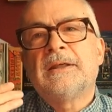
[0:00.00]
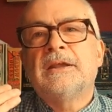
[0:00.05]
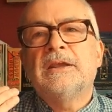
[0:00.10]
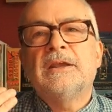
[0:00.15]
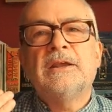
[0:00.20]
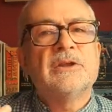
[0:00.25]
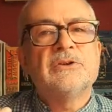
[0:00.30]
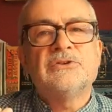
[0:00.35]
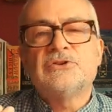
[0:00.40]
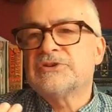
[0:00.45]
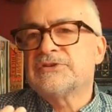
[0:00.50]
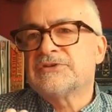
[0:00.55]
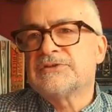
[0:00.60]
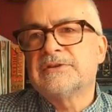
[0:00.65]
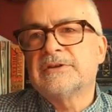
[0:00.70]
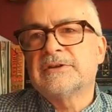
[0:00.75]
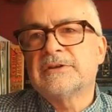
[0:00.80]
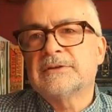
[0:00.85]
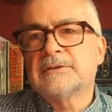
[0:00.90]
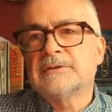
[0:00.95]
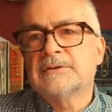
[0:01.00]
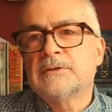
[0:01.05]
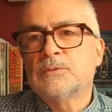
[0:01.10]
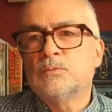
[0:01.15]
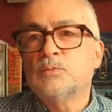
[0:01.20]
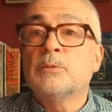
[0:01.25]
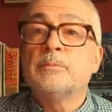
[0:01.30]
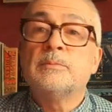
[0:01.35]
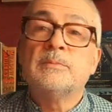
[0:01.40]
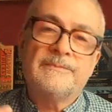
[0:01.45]
you know, just that,
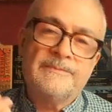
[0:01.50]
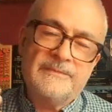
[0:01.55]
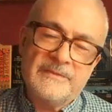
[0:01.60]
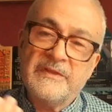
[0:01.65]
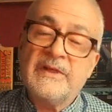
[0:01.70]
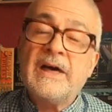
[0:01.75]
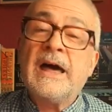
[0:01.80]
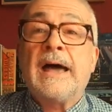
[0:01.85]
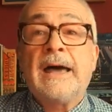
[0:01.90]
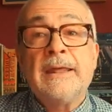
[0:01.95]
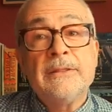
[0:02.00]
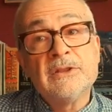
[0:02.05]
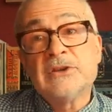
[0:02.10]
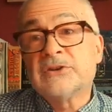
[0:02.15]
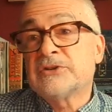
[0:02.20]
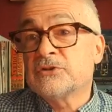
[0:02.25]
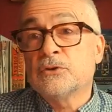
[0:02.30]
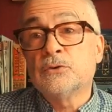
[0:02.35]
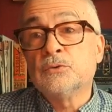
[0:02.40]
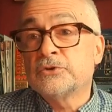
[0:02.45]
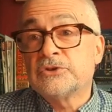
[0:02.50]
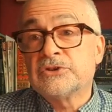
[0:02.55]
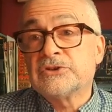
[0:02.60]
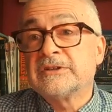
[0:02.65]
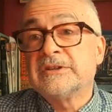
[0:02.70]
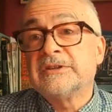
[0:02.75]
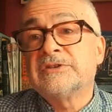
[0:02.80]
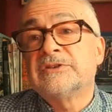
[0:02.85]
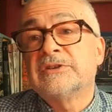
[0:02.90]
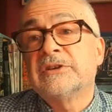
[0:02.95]
well, that and the soldiers
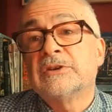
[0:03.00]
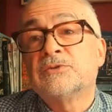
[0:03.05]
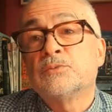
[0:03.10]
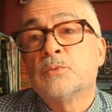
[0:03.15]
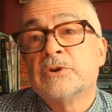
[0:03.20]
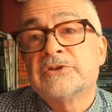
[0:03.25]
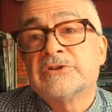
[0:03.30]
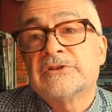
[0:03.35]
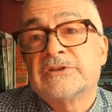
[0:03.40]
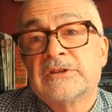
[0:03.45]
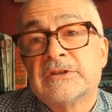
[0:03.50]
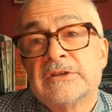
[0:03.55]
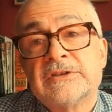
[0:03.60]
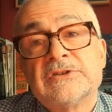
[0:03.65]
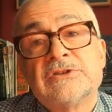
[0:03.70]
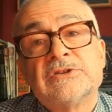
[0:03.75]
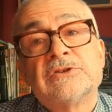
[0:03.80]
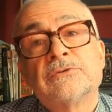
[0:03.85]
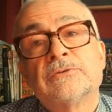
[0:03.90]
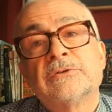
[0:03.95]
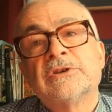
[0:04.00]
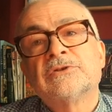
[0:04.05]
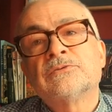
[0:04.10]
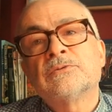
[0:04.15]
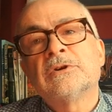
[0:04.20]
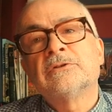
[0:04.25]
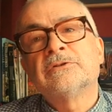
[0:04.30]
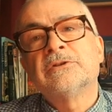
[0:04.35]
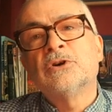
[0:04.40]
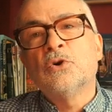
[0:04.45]
listening to wanting to listen to it as
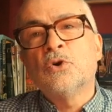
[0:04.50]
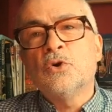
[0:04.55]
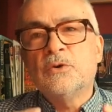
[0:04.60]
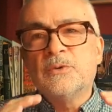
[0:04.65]
well, that